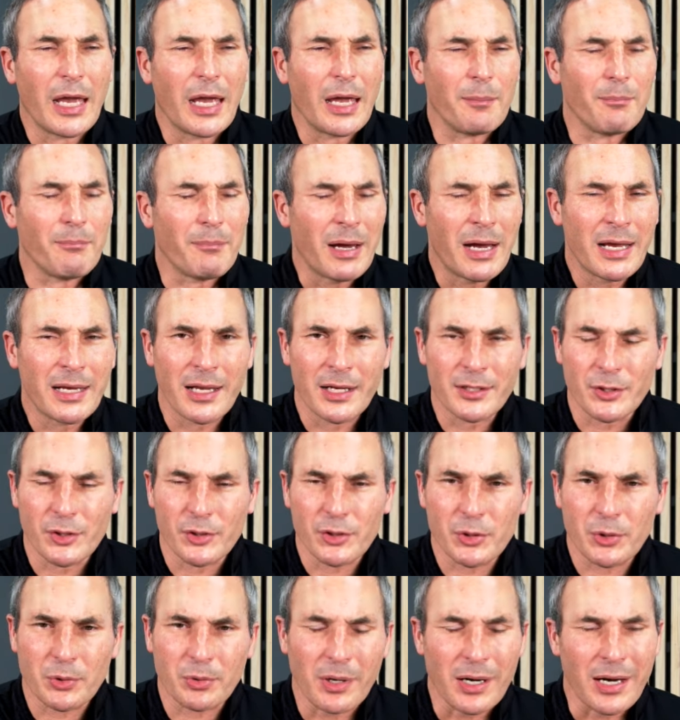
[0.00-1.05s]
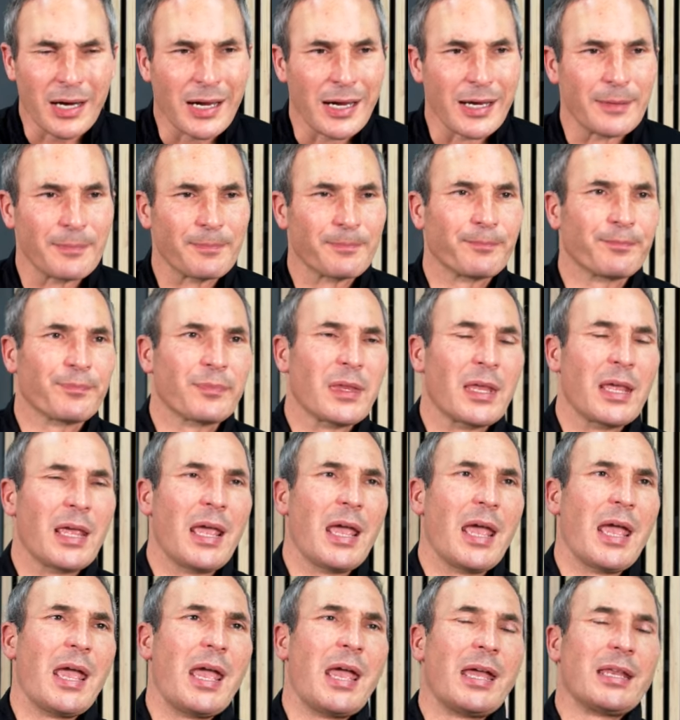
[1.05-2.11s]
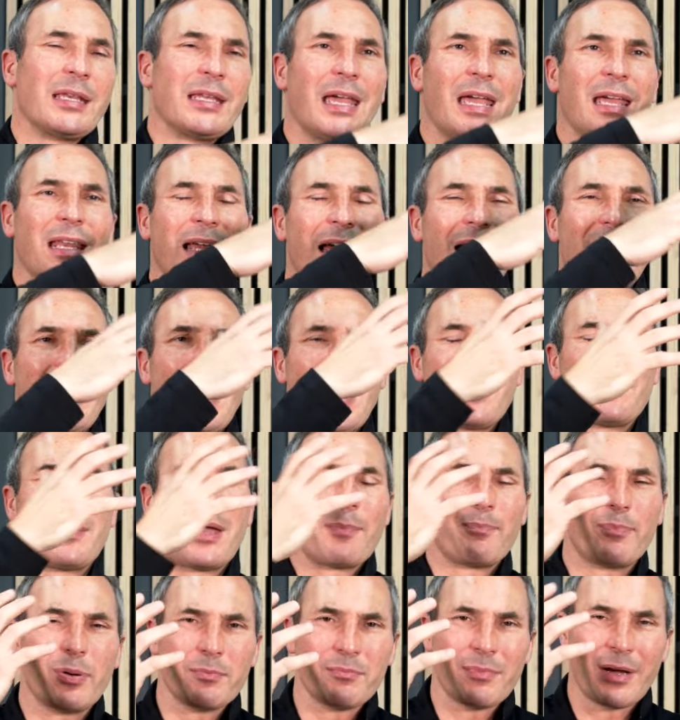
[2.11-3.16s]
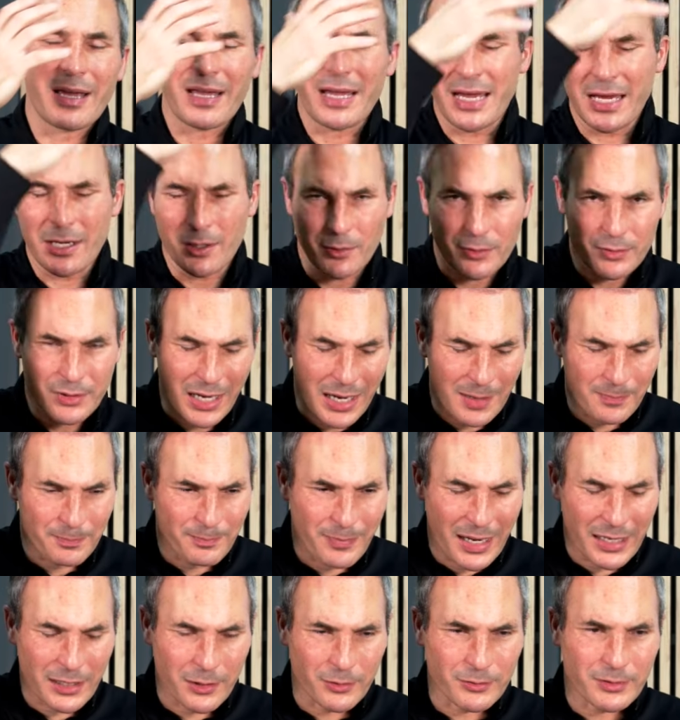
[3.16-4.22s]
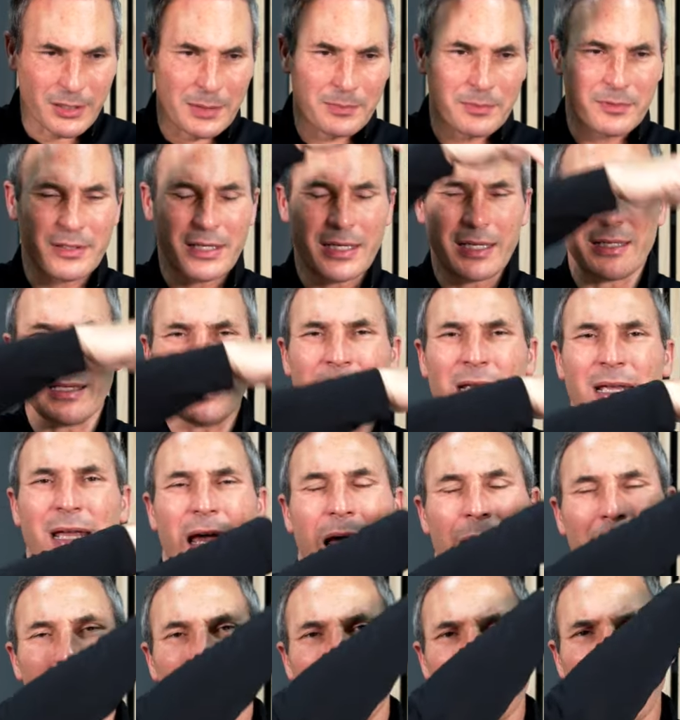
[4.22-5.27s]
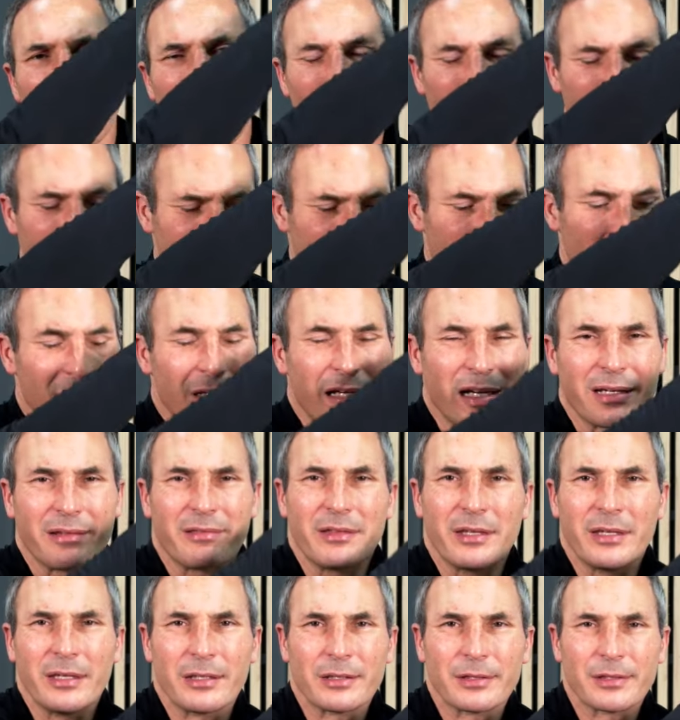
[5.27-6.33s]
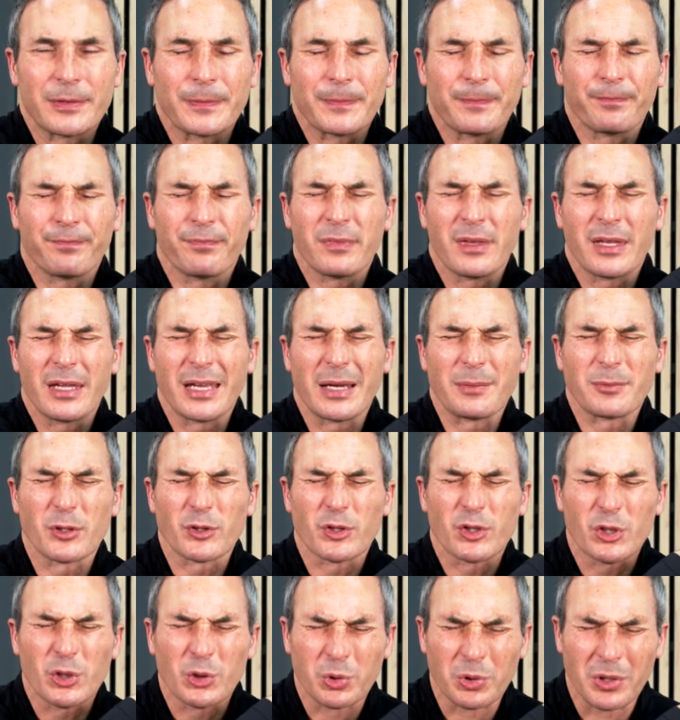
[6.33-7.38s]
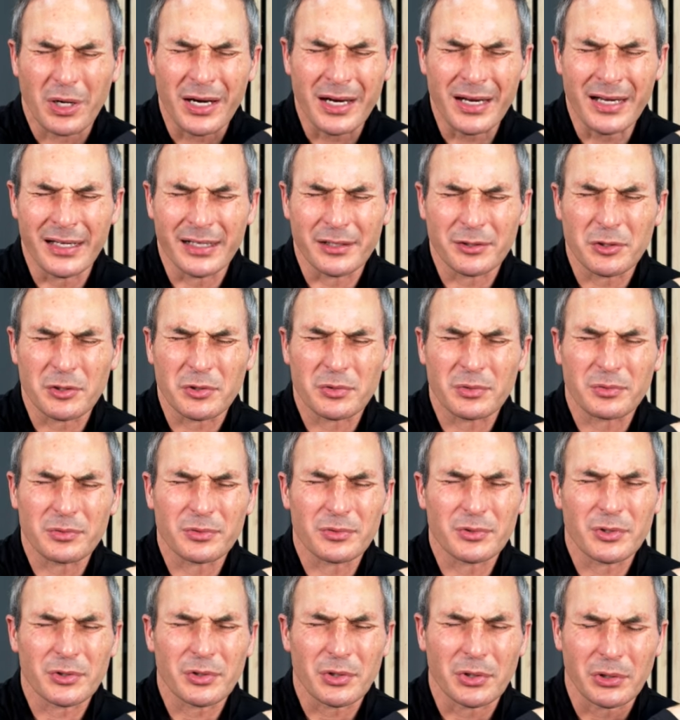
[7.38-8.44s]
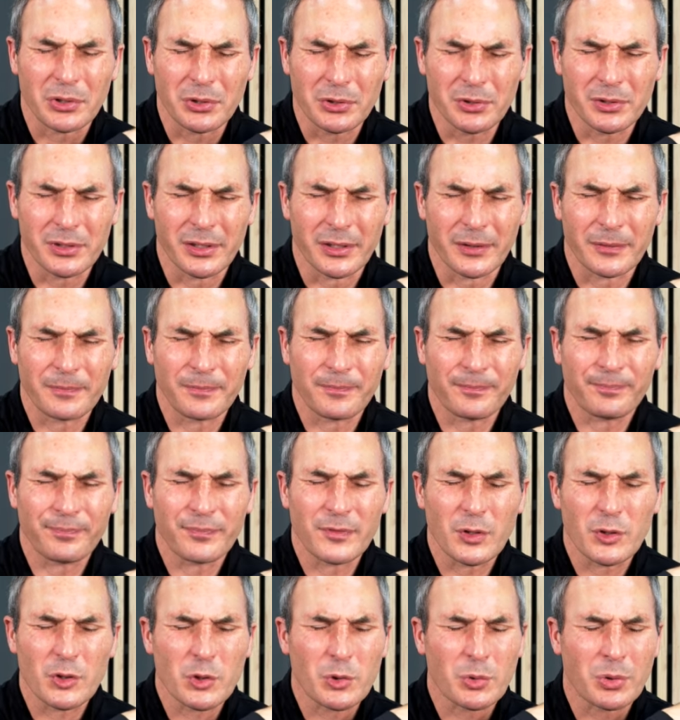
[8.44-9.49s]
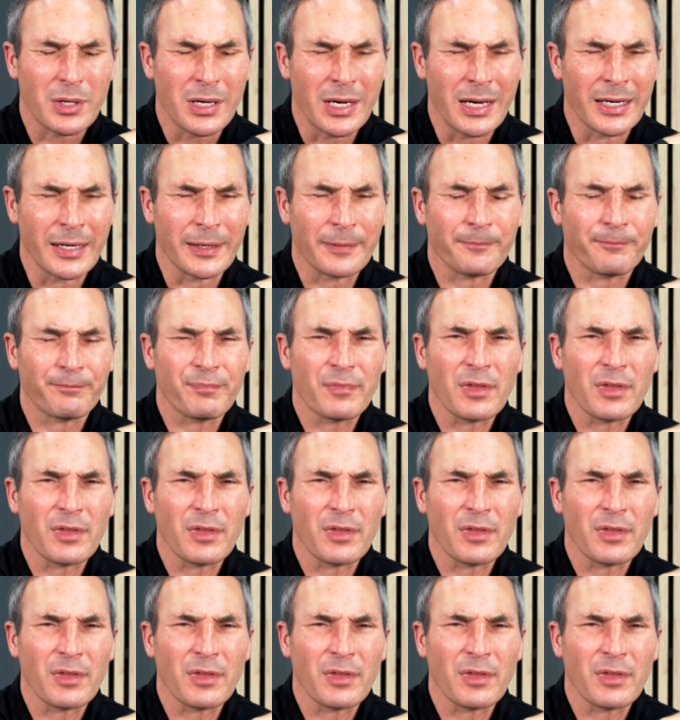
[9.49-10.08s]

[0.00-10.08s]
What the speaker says: And man, I just cried. And I put my hand back on top of his head. I remember holding him like this, and I'm just crying, just hurting, just crying.